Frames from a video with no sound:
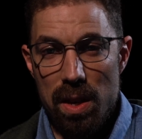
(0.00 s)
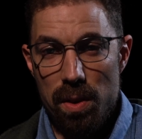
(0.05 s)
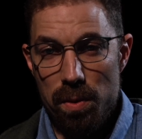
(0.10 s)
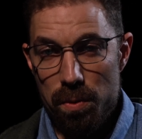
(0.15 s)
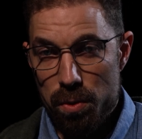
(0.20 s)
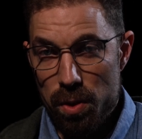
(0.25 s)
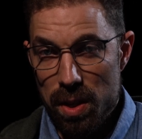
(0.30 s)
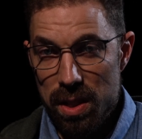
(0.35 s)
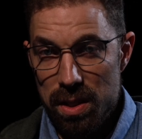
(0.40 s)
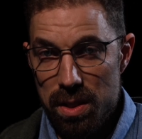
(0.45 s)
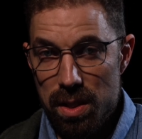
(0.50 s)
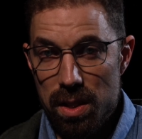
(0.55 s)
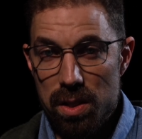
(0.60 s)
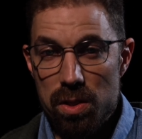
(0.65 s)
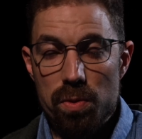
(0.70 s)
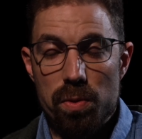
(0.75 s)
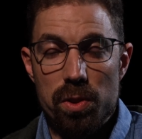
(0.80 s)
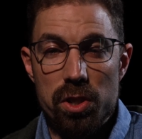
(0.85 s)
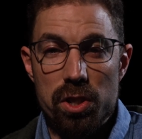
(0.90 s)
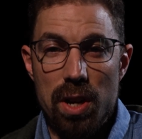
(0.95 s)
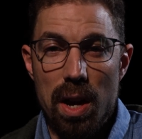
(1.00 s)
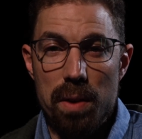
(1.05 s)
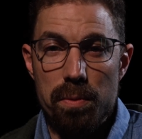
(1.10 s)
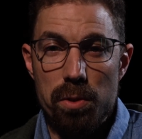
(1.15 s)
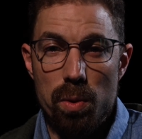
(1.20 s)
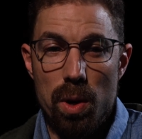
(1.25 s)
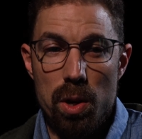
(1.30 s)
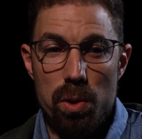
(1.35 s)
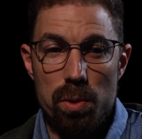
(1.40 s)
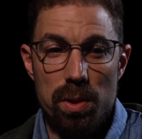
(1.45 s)
for instance, for
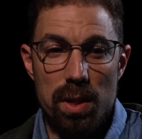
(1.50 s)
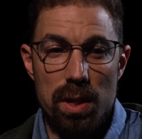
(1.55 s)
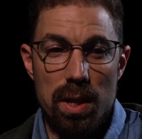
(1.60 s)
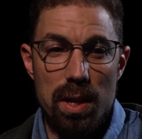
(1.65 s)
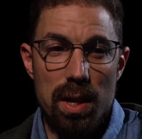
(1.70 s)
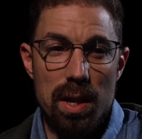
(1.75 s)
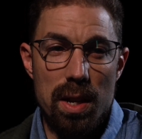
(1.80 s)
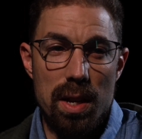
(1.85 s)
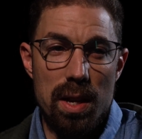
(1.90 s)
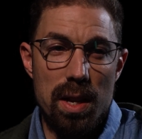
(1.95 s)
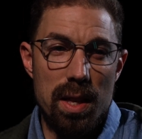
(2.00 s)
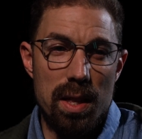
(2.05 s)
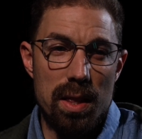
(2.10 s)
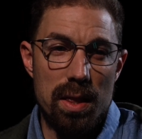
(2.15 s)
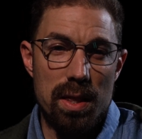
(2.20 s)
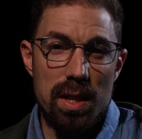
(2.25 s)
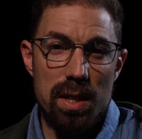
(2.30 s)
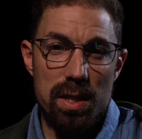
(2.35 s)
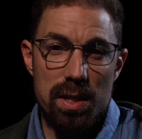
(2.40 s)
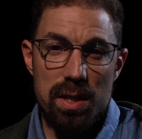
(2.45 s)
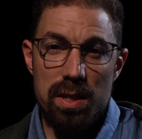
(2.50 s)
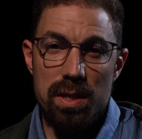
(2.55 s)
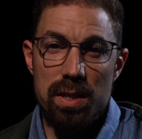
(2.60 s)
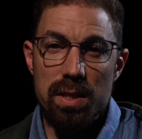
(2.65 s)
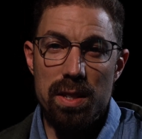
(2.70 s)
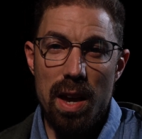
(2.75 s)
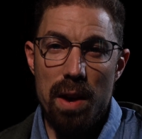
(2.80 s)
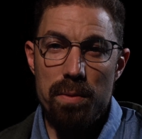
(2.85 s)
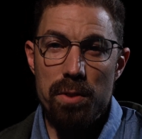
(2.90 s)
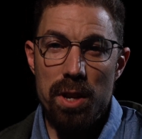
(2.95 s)
Shavuot, these
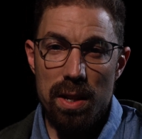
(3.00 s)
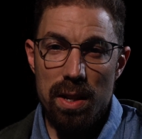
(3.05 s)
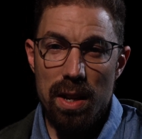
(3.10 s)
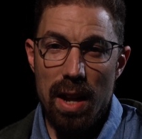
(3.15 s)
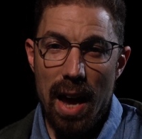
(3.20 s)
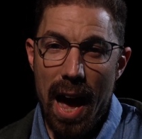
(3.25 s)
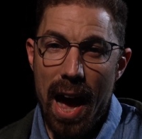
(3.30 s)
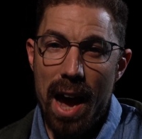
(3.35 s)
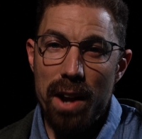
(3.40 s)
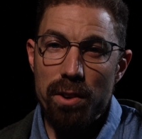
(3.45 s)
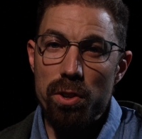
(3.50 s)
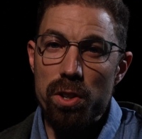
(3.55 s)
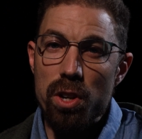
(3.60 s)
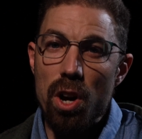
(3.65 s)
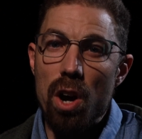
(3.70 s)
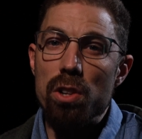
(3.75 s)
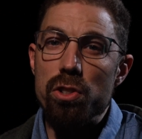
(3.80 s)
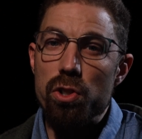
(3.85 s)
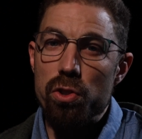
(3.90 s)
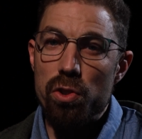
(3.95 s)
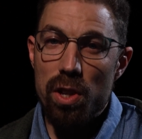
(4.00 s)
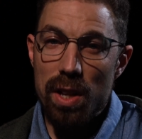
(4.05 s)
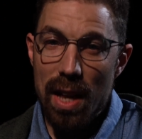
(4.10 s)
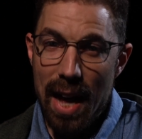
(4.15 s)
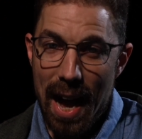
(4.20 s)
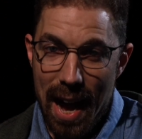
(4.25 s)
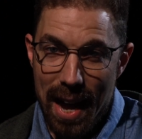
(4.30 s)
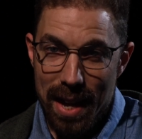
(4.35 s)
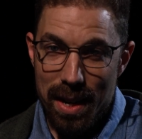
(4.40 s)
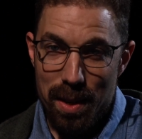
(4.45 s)
7 agricultural
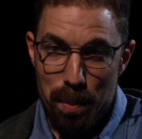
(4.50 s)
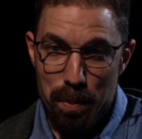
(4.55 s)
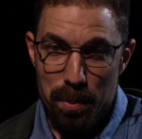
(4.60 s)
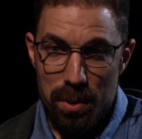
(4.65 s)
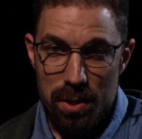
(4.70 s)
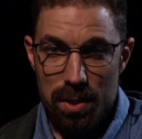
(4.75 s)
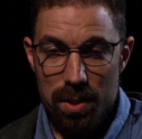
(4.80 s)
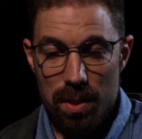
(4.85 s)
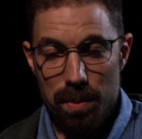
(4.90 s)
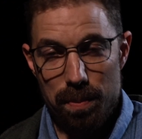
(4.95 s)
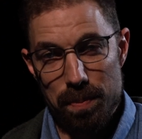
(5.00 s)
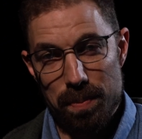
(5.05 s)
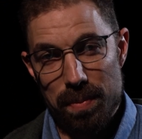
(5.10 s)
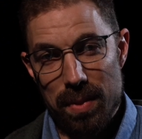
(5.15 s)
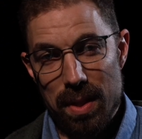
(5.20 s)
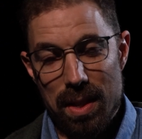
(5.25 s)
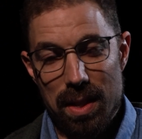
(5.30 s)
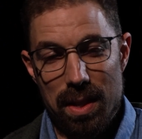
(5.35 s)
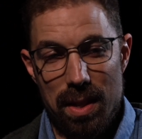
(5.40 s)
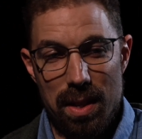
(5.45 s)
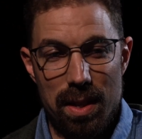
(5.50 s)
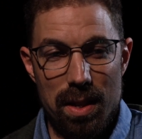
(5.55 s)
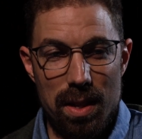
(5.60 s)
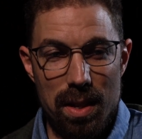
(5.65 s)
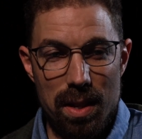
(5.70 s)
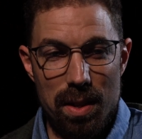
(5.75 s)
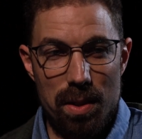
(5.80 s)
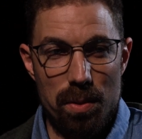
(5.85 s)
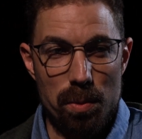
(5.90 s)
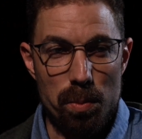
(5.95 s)
items.
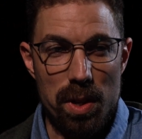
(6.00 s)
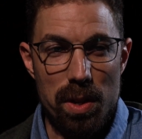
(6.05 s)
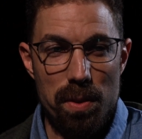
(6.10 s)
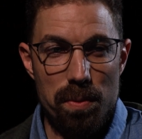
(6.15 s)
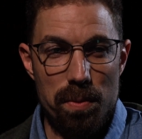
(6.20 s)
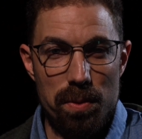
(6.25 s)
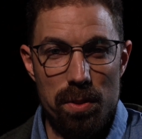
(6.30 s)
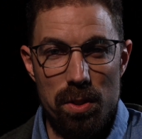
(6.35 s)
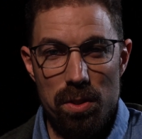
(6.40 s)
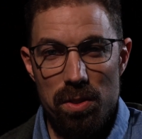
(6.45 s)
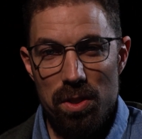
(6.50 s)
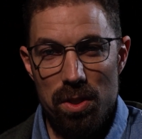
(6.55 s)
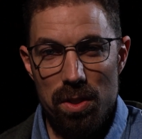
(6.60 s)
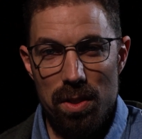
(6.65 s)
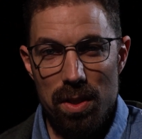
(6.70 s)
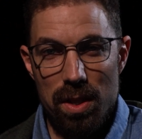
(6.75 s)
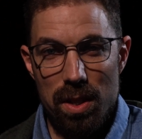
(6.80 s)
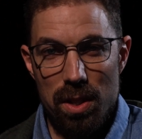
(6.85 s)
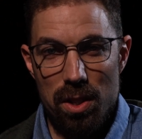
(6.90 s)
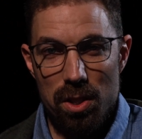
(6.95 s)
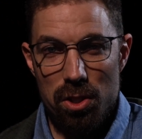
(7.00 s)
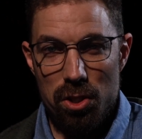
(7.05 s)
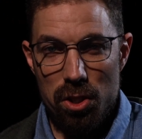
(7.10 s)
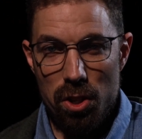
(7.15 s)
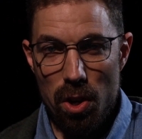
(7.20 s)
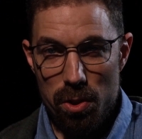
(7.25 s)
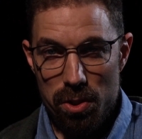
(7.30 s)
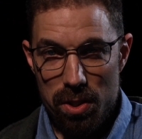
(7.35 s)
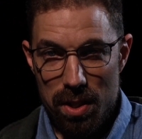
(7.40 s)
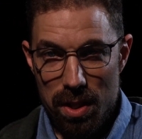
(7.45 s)
We've
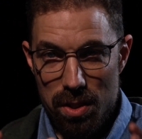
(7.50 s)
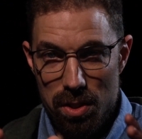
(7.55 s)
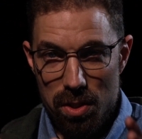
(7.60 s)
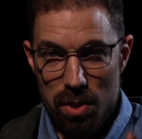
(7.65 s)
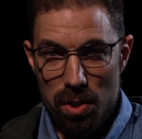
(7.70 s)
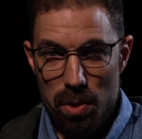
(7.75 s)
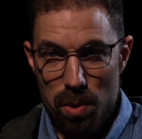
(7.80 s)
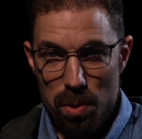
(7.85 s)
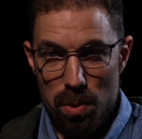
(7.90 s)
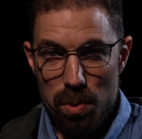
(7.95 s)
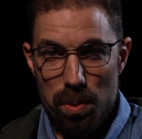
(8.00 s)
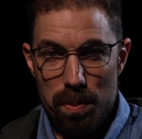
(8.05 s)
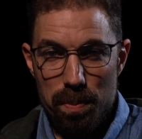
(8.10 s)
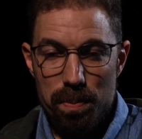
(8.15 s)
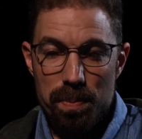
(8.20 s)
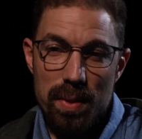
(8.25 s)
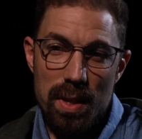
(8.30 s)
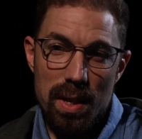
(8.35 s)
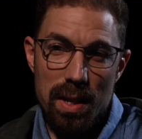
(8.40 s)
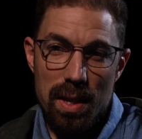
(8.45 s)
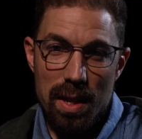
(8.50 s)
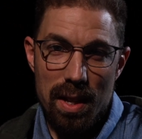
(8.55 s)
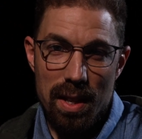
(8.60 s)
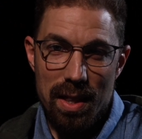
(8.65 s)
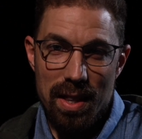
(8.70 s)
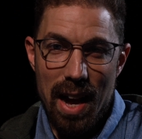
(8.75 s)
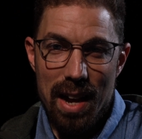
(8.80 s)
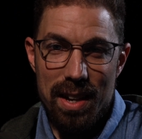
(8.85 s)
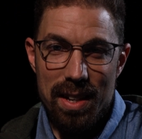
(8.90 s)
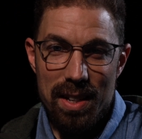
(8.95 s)
chosen to
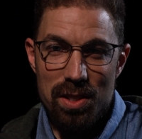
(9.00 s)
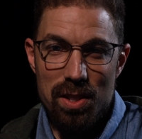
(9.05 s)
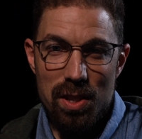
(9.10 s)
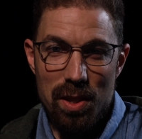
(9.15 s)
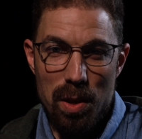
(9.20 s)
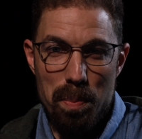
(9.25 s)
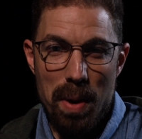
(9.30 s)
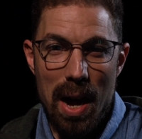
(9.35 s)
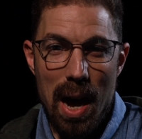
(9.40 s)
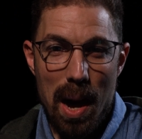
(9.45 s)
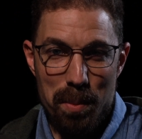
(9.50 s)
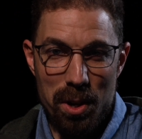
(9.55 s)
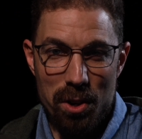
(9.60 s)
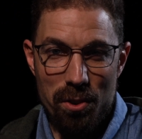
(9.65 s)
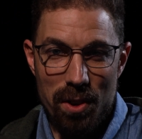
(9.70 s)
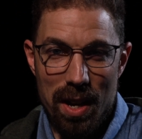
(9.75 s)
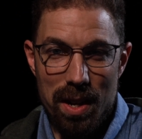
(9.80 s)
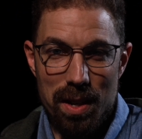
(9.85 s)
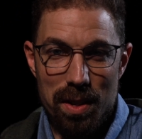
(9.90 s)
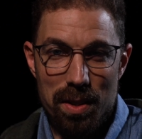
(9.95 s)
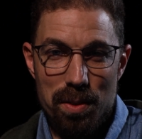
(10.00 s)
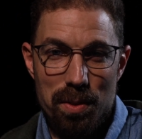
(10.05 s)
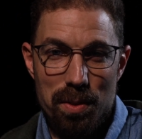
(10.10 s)
lock into the pomegranate